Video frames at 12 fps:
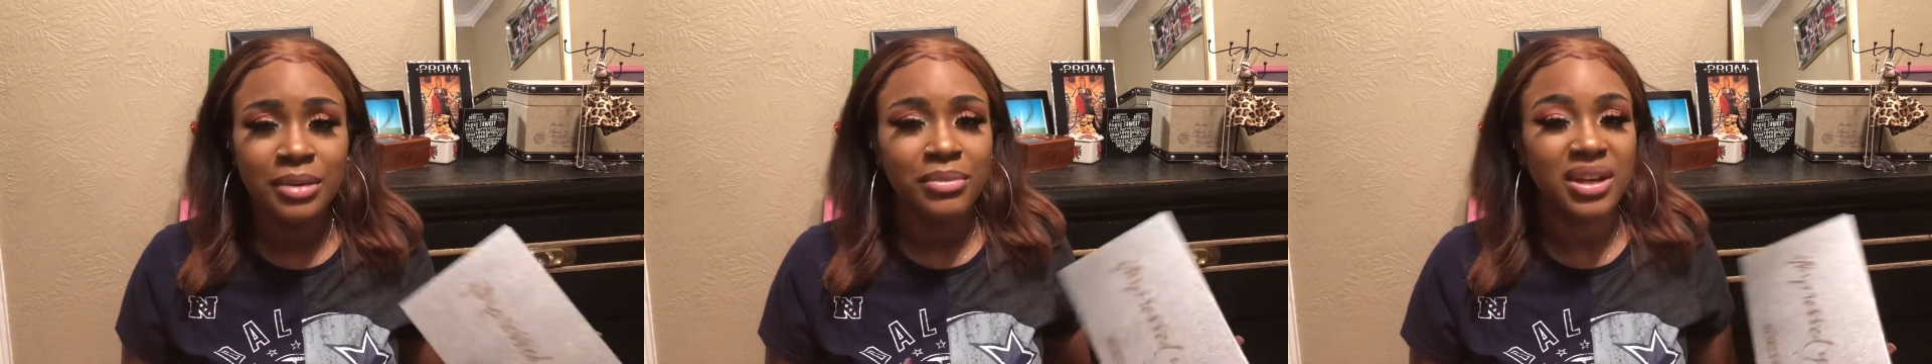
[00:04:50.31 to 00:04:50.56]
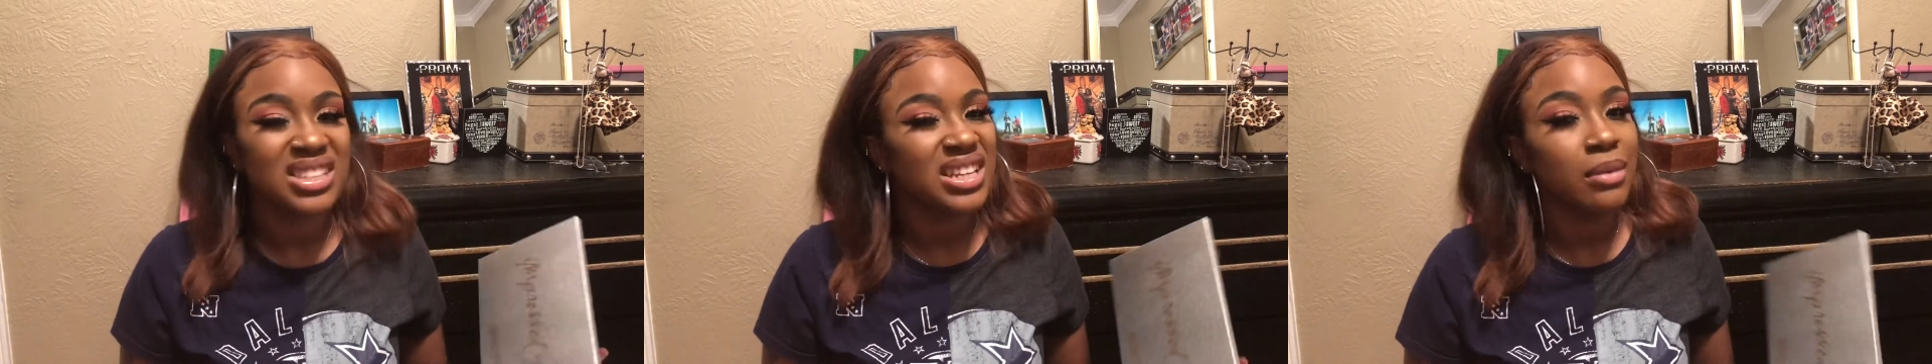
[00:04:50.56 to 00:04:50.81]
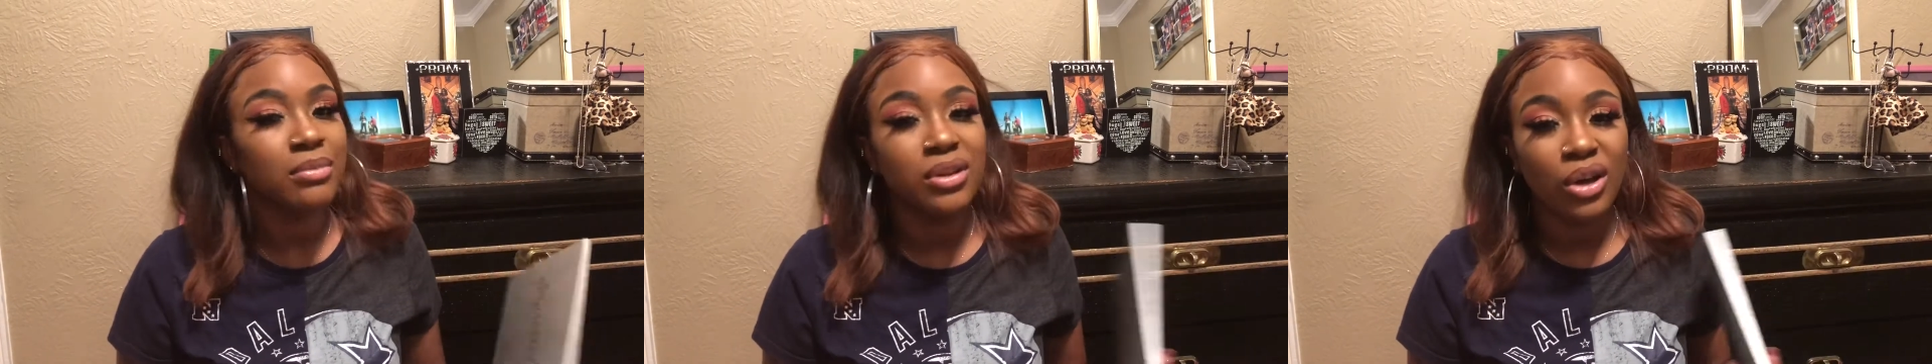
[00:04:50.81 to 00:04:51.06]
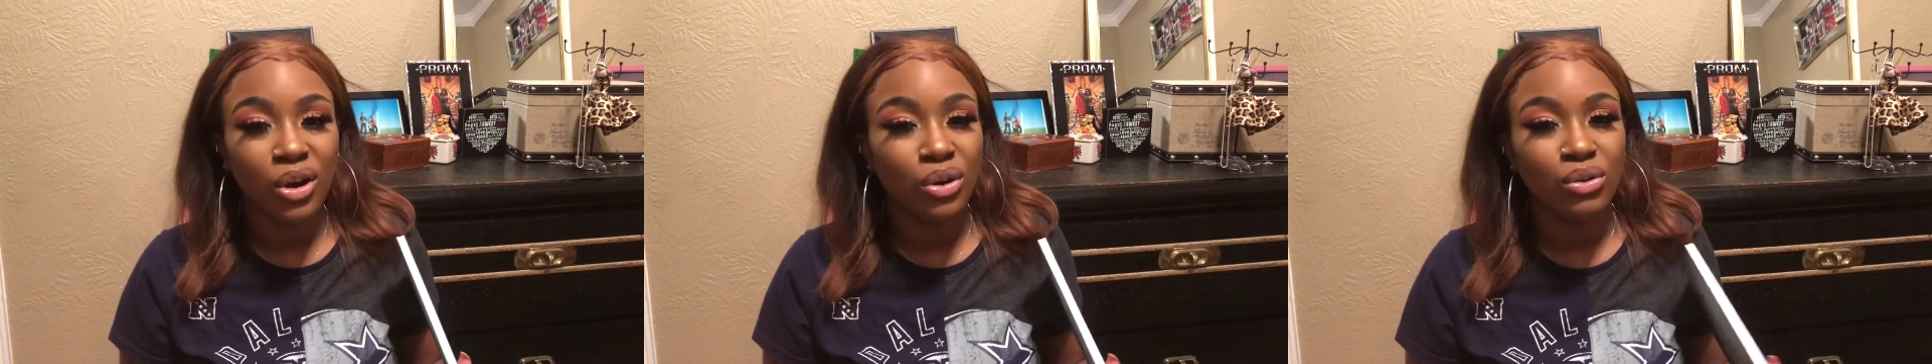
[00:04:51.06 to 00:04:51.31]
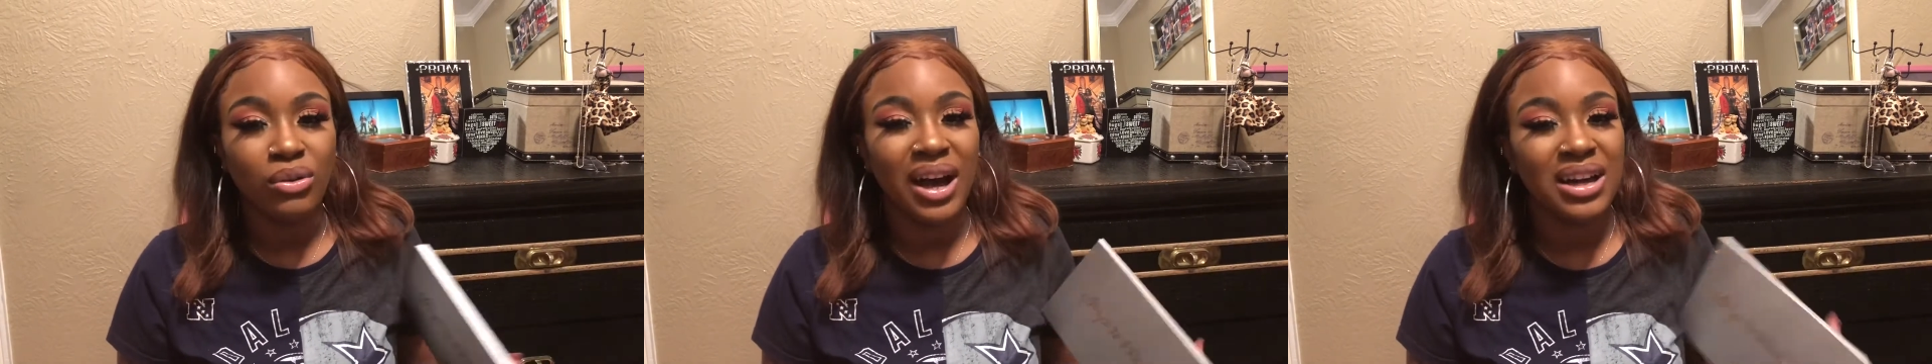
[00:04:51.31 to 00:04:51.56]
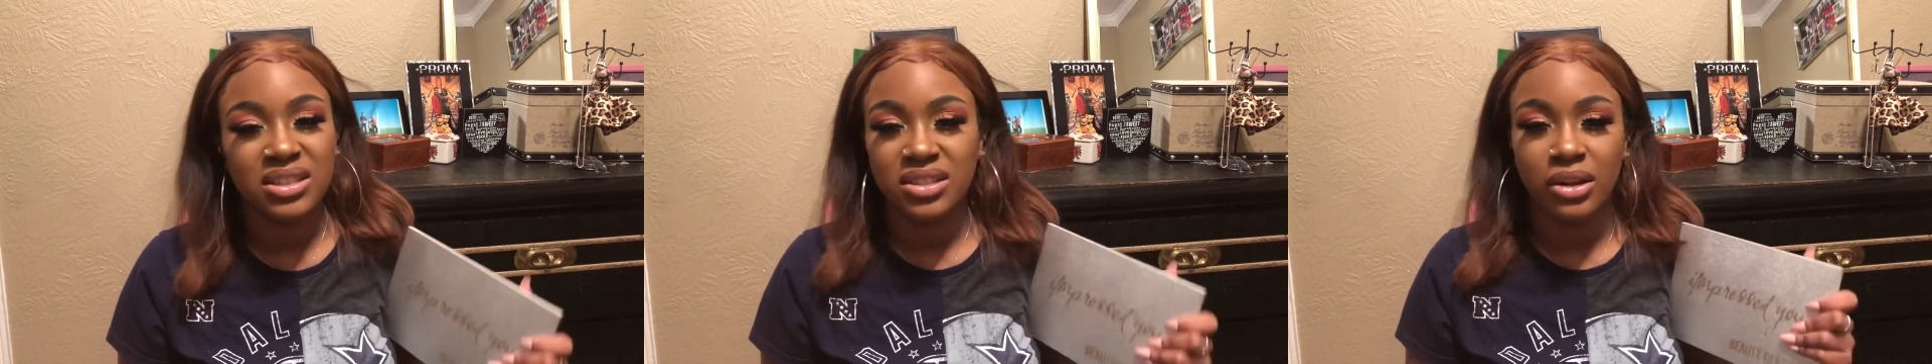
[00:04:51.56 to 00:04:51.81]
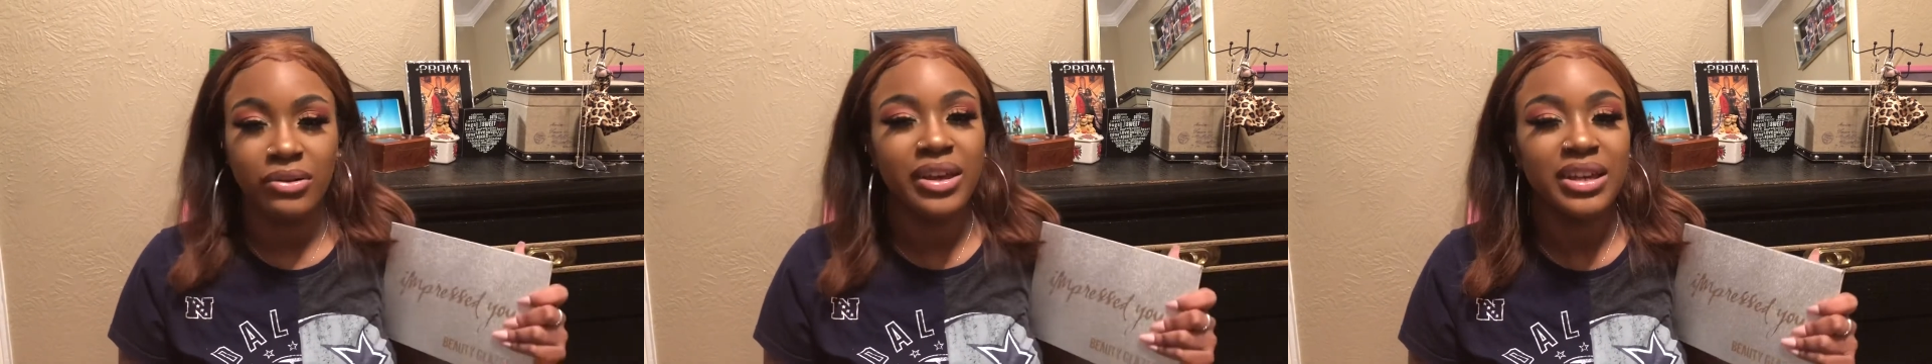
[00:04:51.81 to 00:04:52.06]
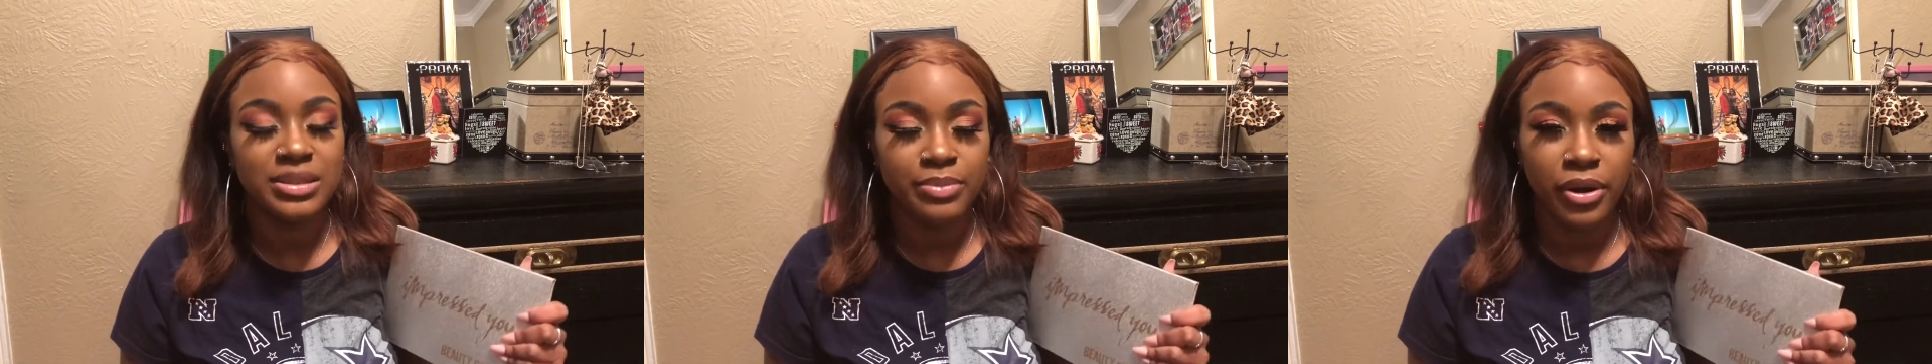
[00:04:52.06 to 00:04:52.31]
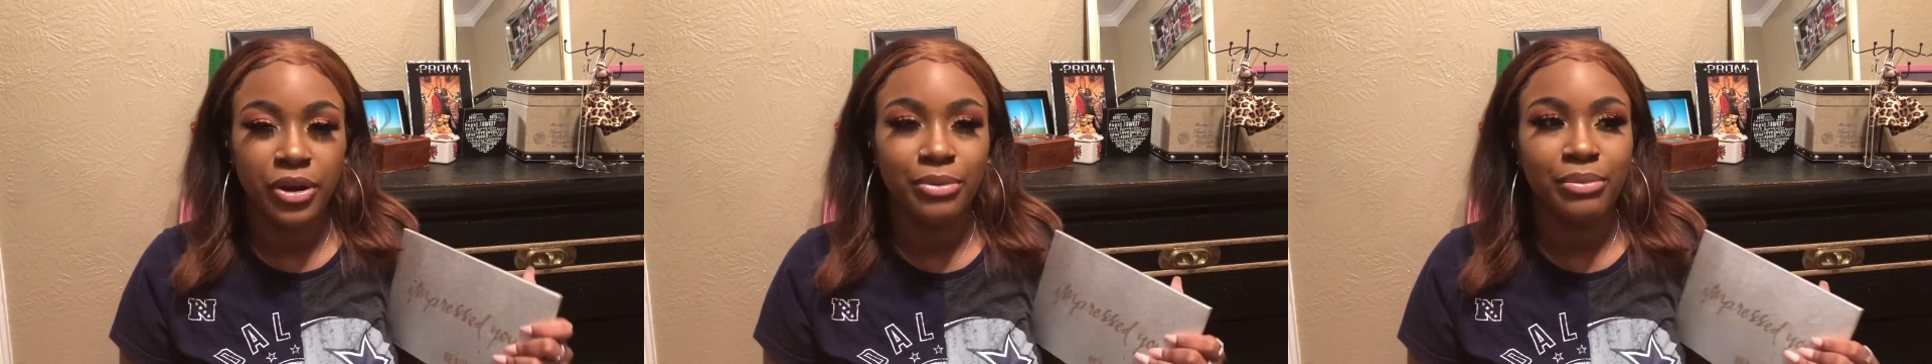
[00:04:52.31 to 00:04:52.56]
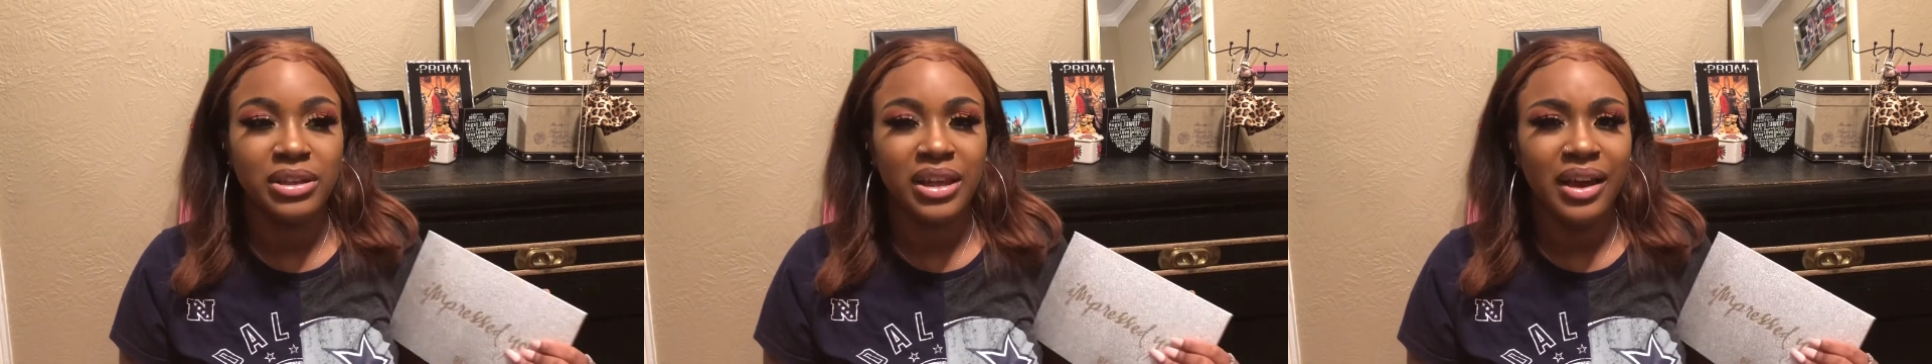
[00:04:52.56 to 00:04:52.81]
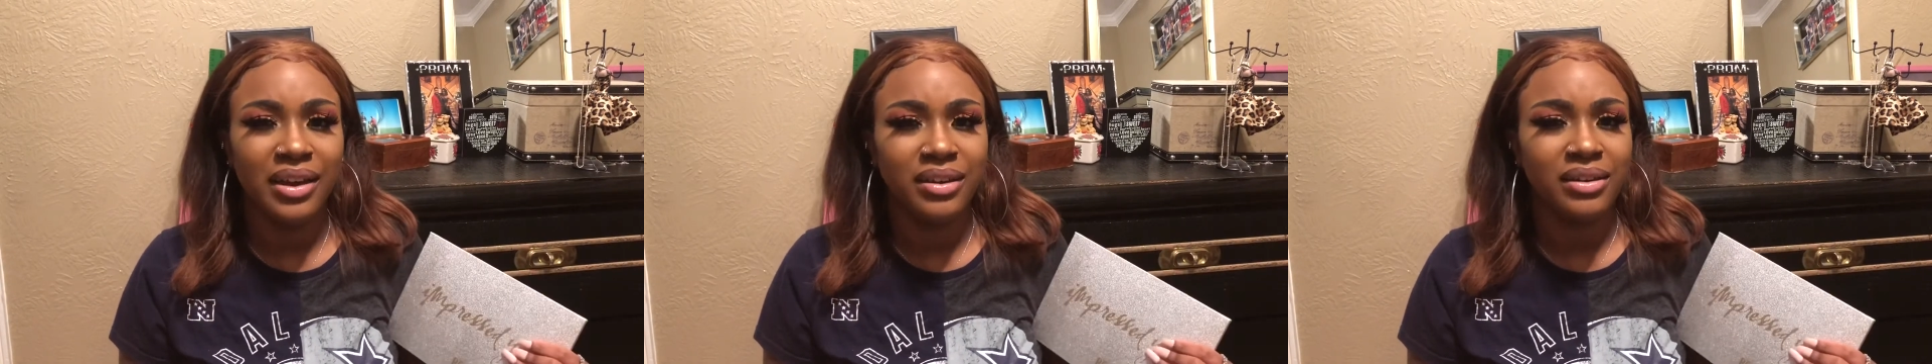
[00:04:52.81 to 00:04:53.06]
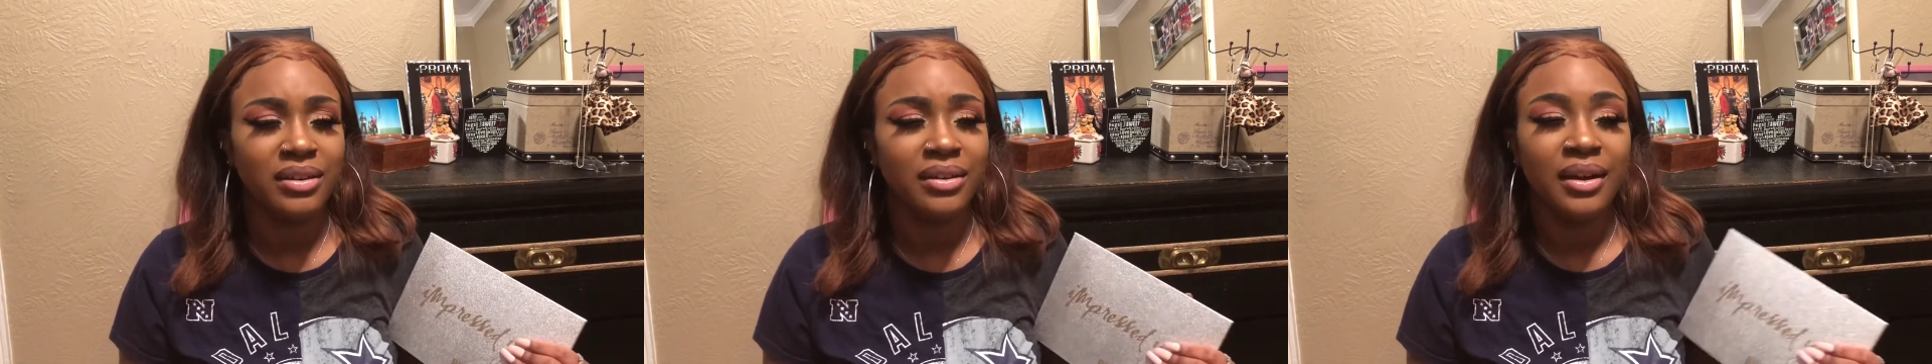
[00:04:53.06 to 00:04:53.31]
because I'm no eyeshadow expert. But like,